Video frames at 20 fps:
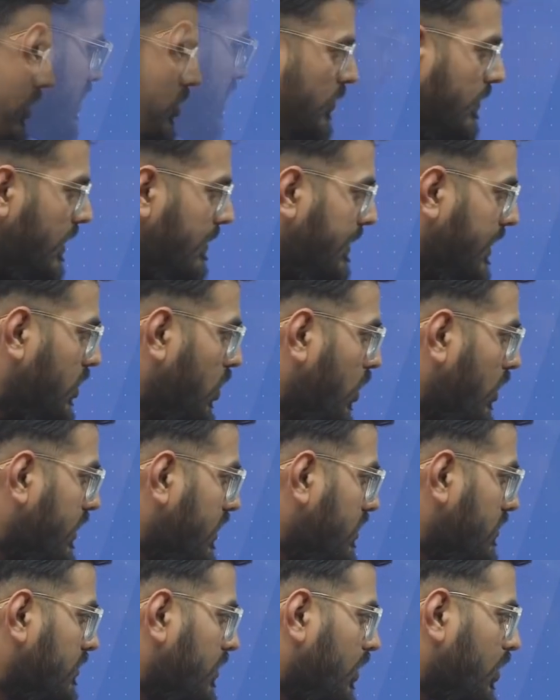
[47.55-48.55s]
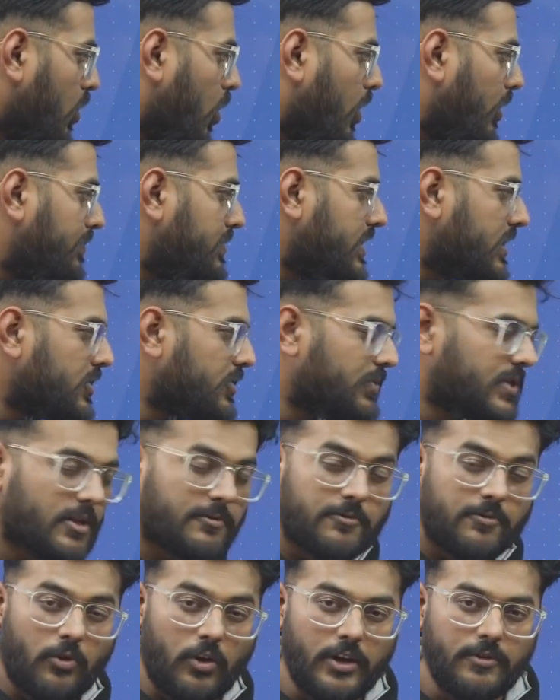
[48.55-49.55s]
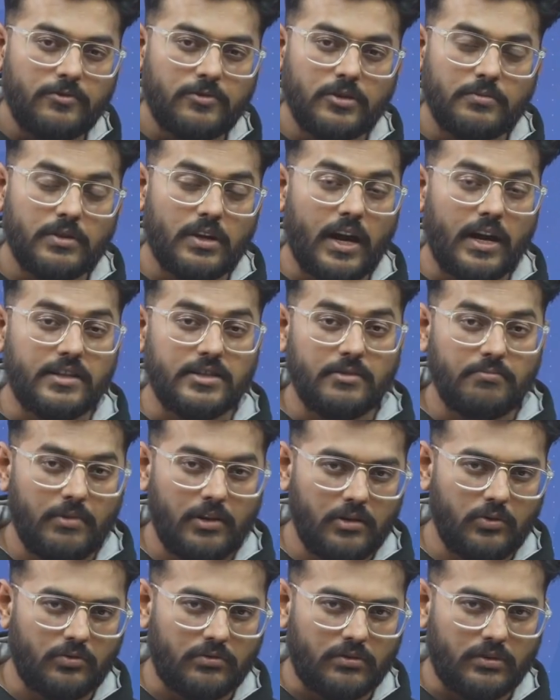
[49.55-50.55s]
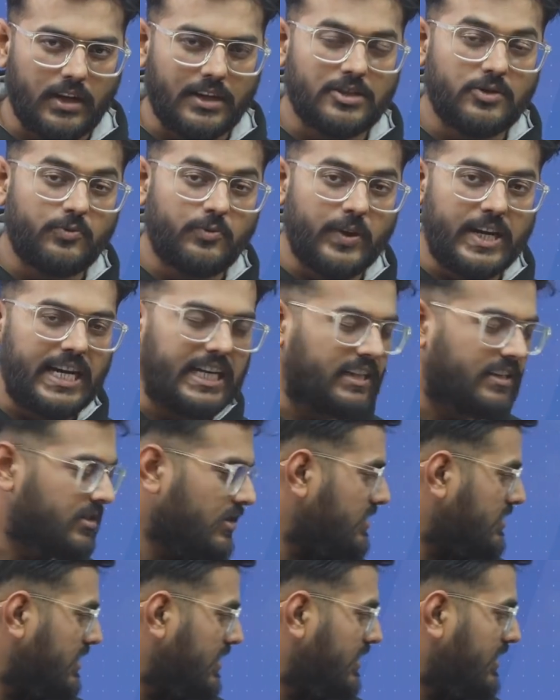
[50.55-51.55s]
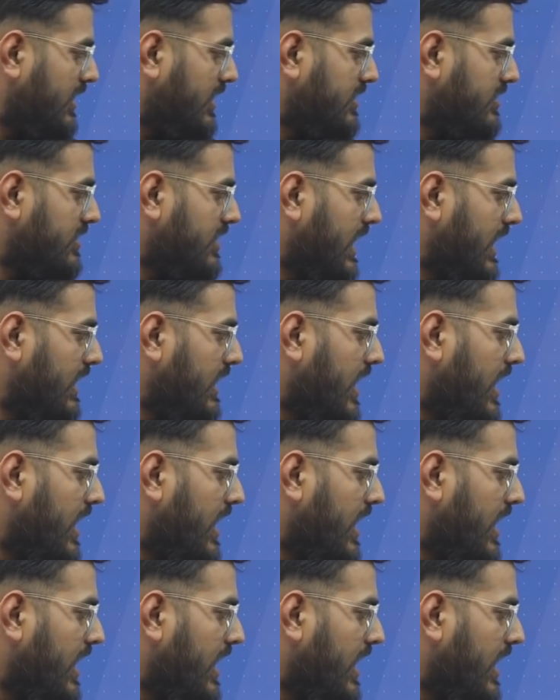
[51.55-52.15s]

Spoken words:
So we'll be talking about objects which are falling from a rising balloon. That's a very interesting case, right?